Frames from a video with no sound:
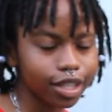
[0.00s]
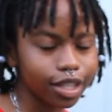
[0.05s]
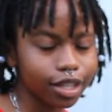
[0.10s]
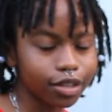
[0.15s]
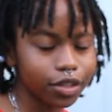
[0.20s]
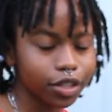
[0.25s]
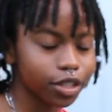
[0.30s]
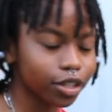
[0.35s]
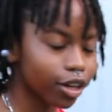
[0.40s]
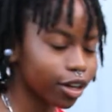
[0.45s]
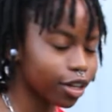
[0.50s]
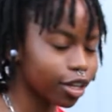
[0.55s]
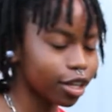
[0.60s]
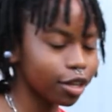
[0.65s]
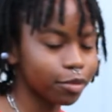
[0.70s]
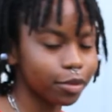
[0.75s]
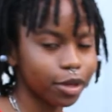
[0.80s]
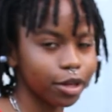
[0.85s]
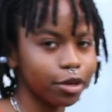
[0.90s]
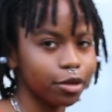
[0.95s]
If you're talking
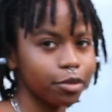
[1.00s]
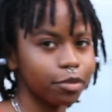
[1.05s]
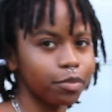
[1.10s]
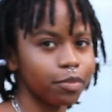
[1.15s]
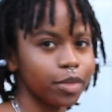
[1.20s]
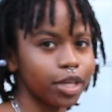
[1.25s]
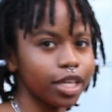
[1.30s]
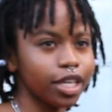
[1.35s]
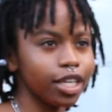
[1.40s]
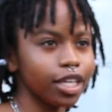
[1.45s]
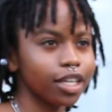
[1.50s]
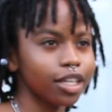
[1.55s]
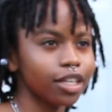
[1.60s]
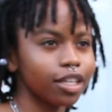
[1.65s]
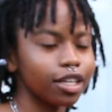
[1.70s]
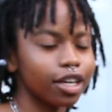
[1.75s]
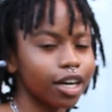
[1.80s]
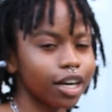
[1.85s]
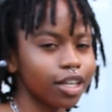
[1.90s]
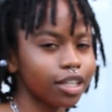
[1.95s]
about me,
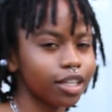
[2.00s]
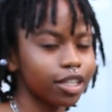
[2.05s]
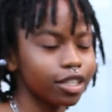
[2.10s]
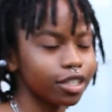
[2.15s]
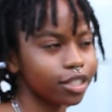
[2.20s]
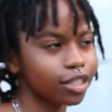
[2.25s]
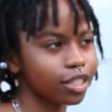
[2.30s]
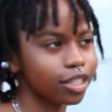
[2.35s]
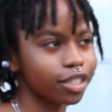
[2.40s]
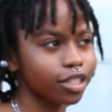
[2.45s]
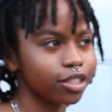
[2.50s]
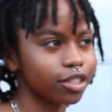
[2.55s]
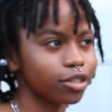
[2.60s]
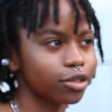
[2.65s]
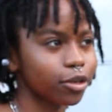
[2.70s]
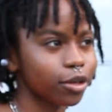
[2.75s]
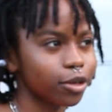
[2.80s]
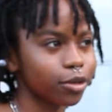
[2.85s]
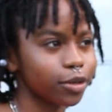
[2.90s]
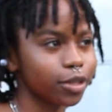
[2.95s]
God lets things
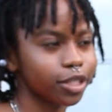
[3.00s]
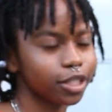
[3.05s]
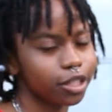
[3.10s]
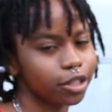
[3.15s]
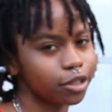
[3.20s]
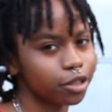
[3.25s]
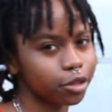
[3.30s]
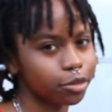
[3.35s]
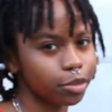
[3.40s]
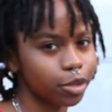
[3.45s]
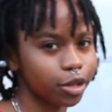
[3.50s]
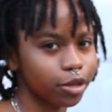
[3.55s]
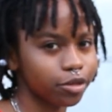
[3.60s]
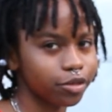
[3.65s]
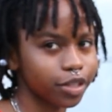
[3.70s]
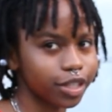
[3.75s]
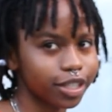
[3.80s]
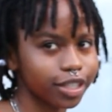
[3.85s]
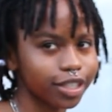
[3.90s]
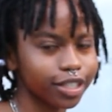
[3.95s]
grow until they're
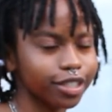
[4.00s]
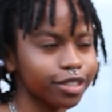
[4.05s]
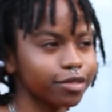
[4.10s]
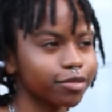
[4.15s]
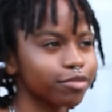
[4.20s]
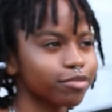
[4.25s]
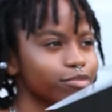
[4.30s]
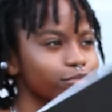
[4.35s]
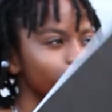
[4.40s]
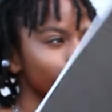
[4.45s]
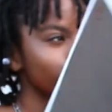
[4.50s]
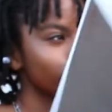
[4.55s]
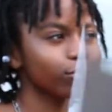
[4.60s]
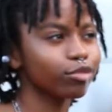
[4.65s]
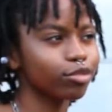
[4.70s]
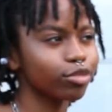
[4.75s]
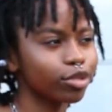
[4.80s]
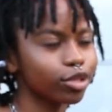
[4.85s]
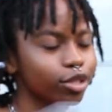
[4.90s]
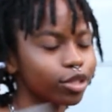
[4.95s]
perfect.
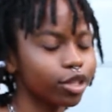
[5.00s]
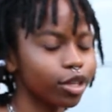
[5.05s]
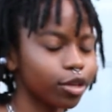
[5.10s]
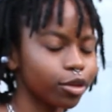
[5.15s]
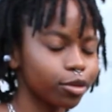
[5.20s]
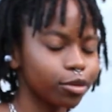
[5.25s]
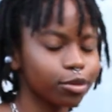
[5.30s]
So,